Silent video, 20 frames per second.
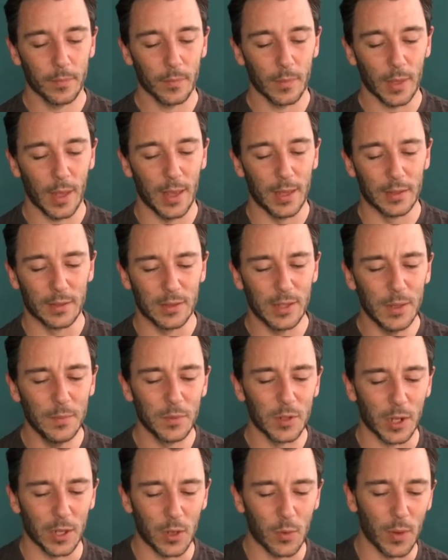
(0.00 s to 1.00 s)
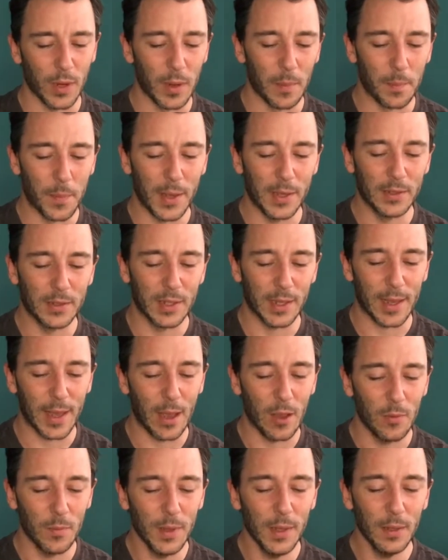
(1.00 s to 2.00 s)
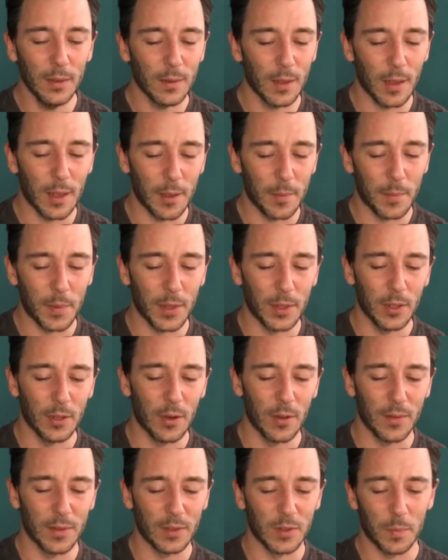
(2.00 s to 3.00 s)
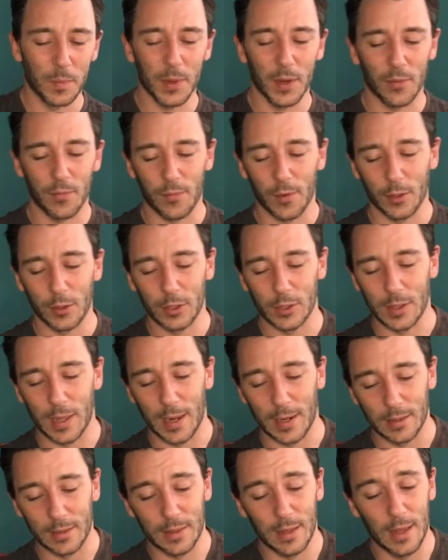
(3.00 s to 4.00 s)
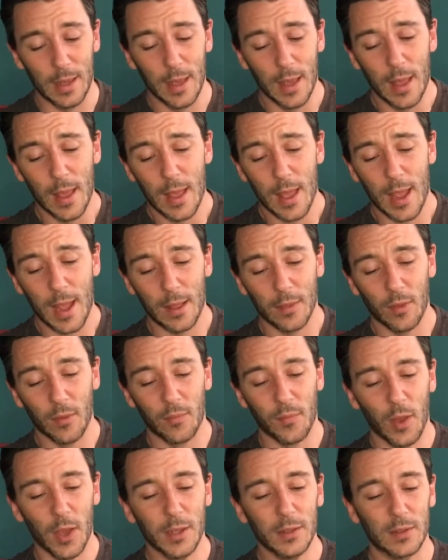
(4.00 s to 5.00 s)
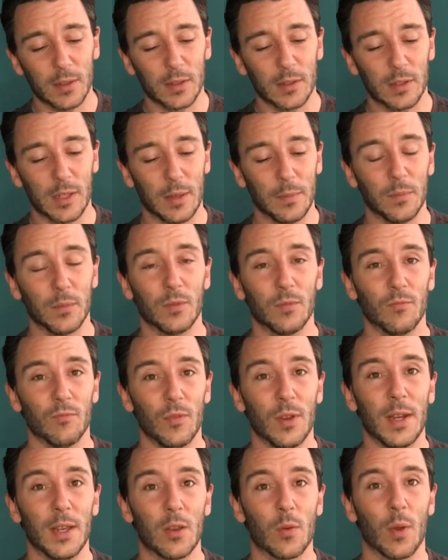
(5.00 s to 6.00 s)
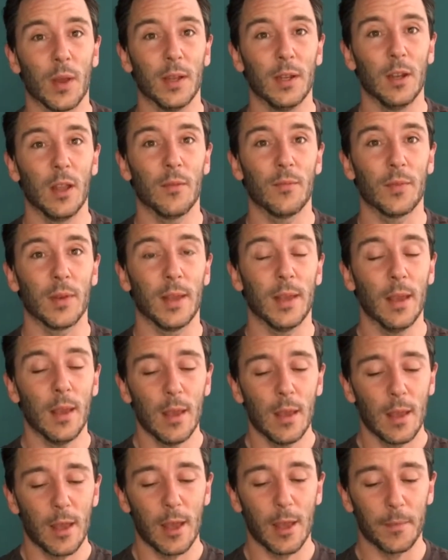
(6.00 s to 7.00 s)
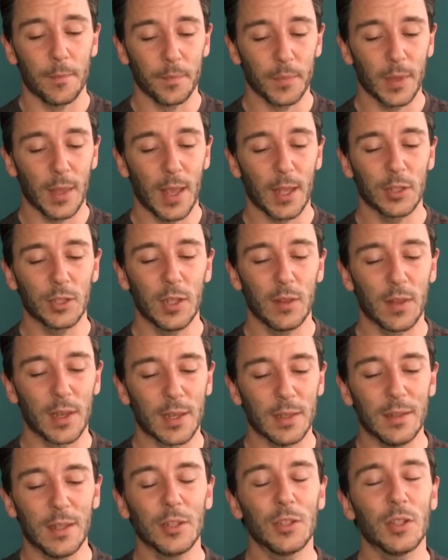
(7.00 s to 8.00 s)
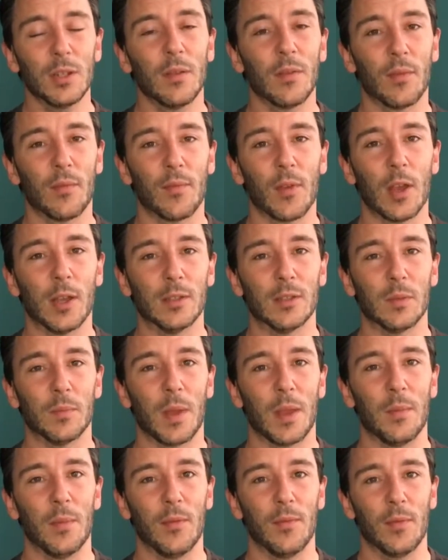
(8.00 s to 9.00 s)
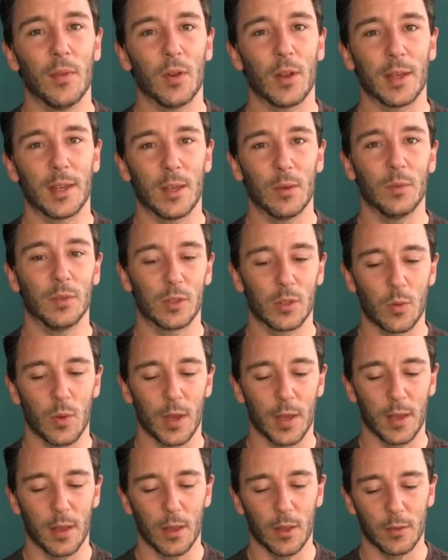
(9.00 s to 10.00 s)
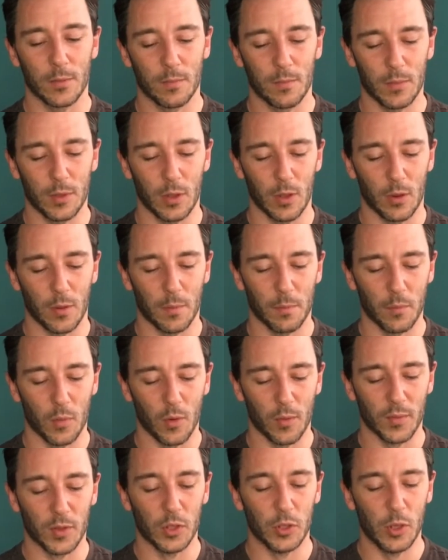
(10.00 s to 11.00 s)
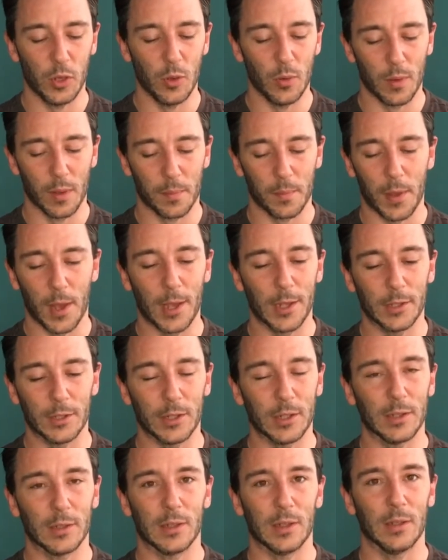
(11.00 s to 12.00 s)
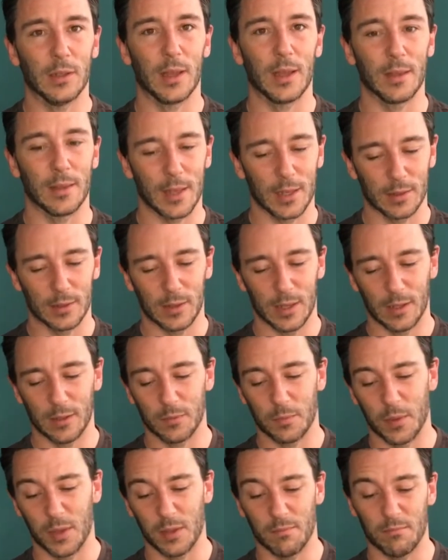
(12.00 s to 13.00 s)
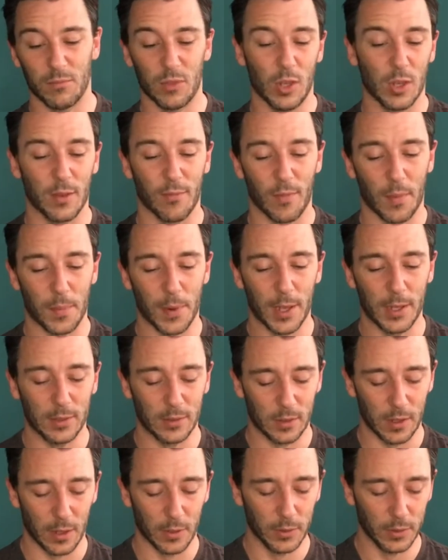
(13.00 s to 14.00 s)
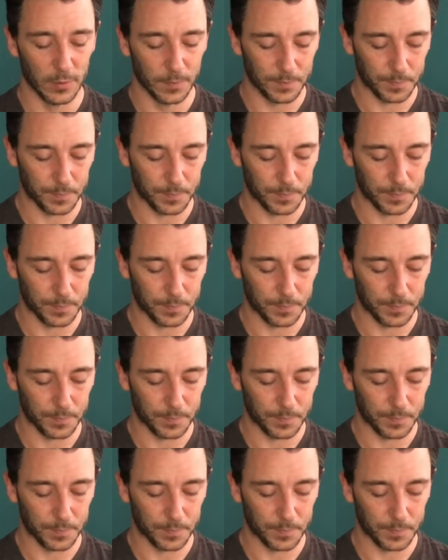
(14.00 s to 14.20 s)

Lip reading: It seems like quite a basic helmet, but there's a bit of functionality and the visor seemed really quite lovely. Actually, the condition of the visor made me feel like it was quite a, more of a newer purchase in that sense, but you can replace those.